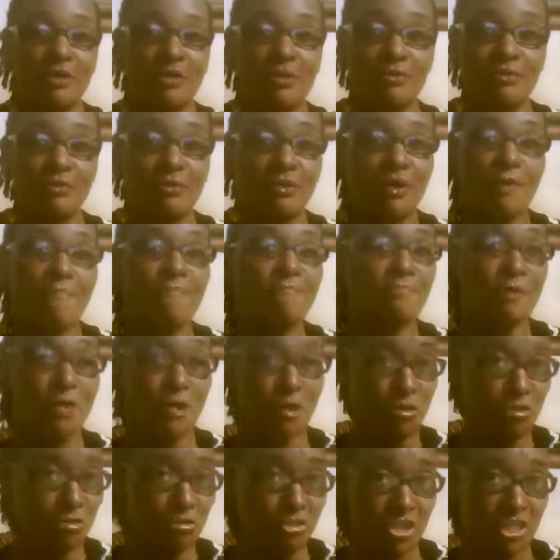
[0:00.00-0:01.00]

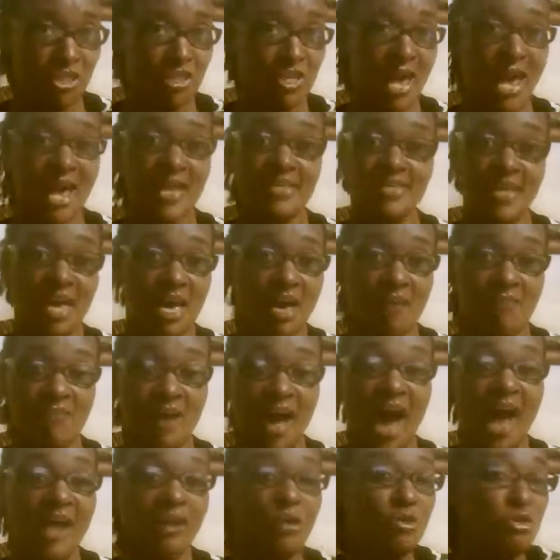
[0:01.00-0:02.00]
confusing as ever.
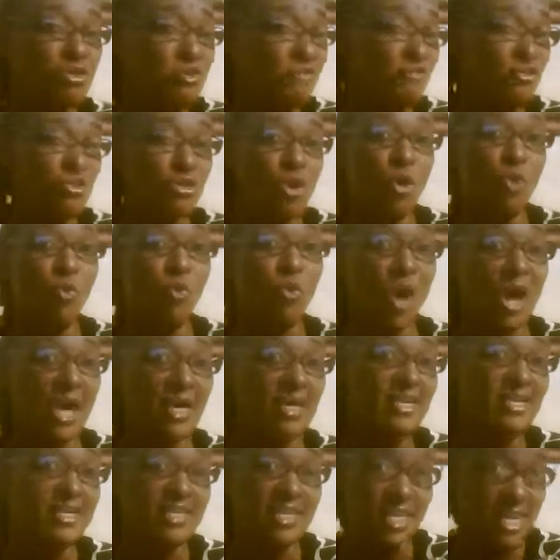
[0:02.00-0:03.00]
I don't even know
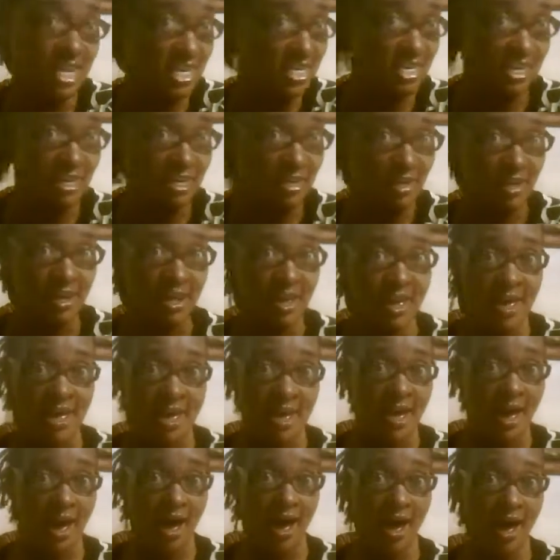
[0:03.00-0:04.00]
what Kenya
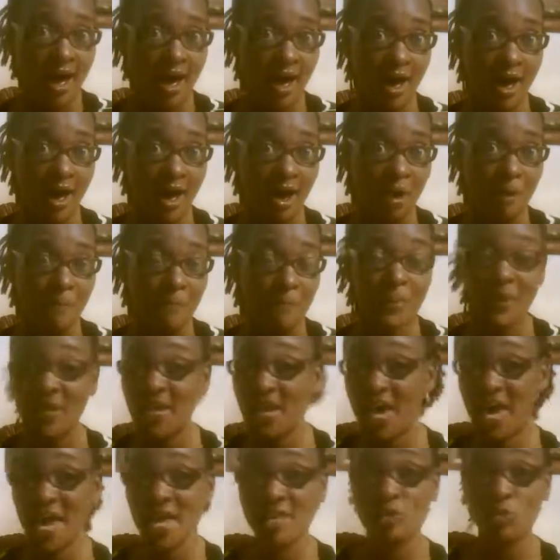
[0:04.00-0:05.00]

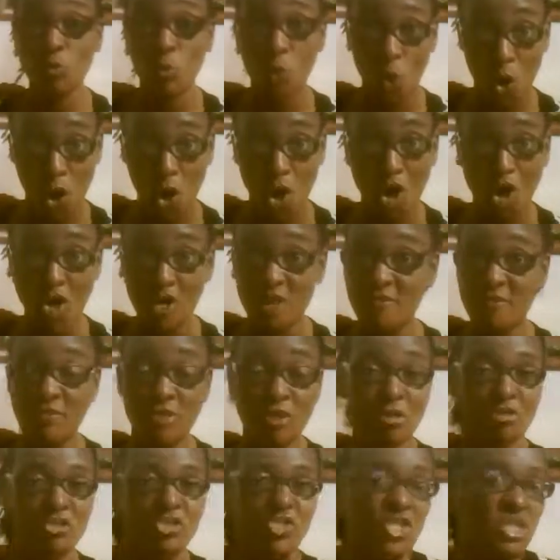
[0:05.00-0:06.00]
plans were, even
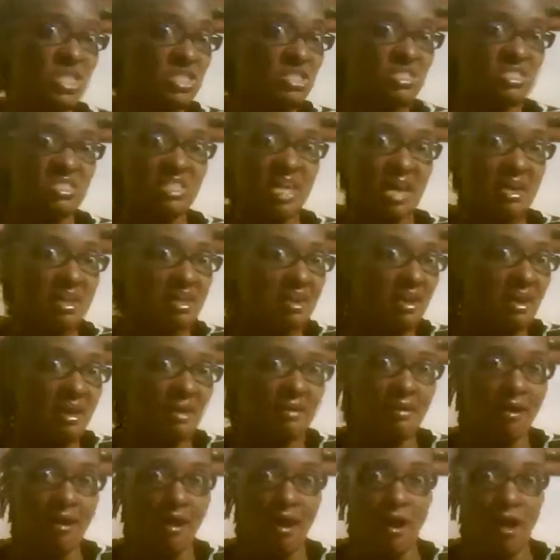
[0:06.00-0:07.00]
though she stated
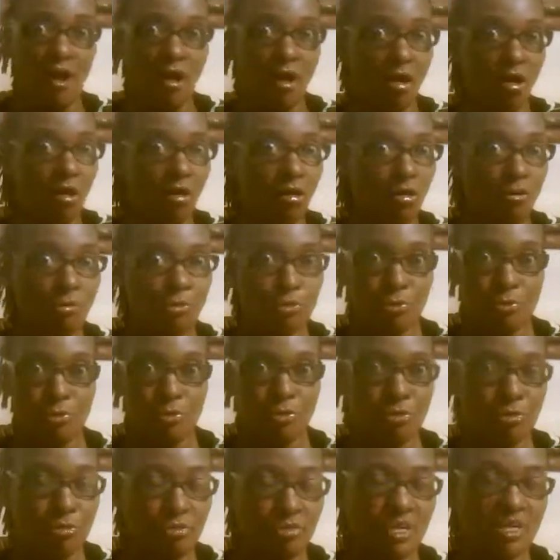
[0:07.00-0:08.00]
it all
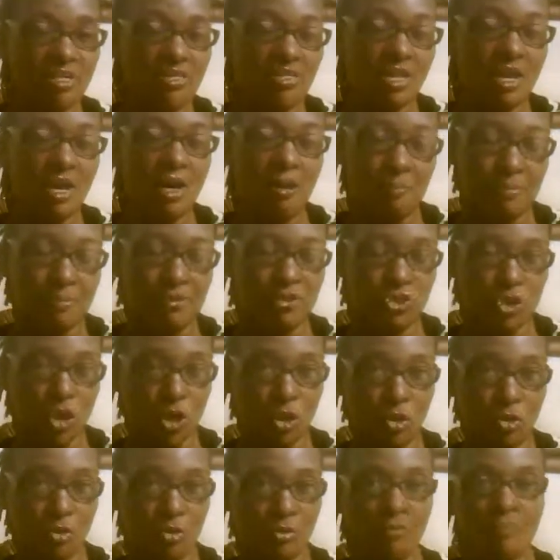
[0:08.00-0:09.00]
through this
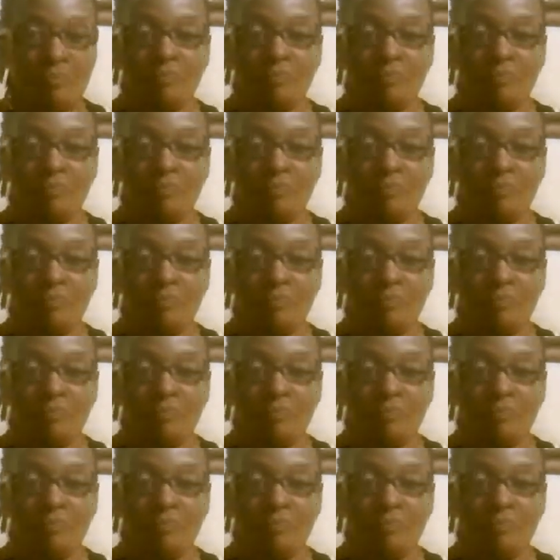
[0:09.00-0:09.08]
episode,